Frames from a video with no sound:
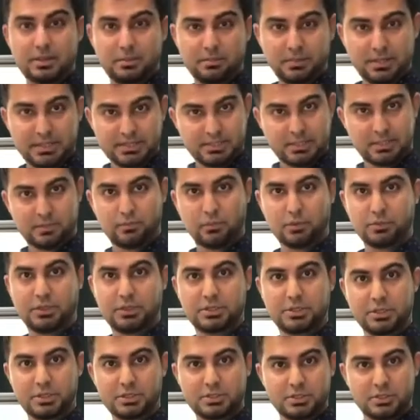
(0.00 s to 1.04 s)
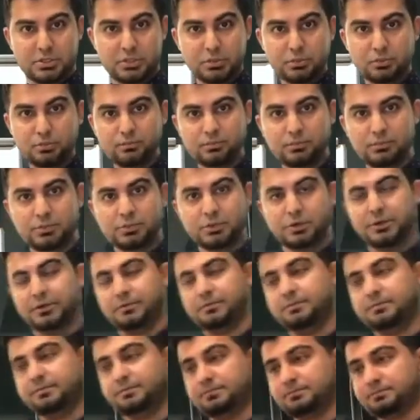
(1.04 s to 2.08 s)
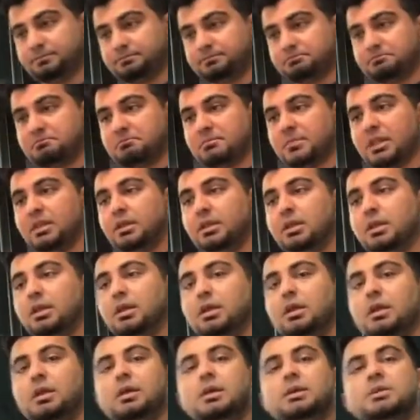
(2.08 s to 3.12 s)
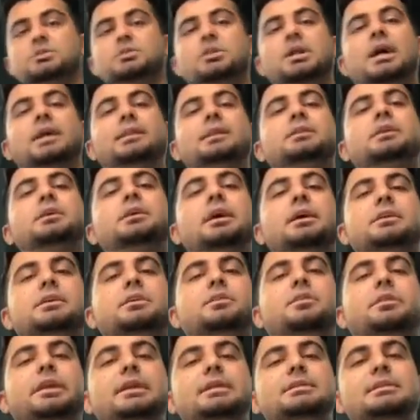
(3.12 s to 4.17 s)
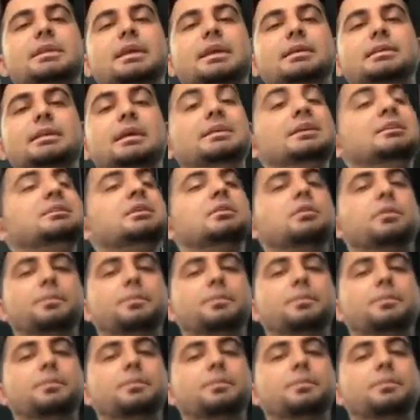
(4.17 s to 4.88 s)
some disadvantages too. Sorry. So another category is another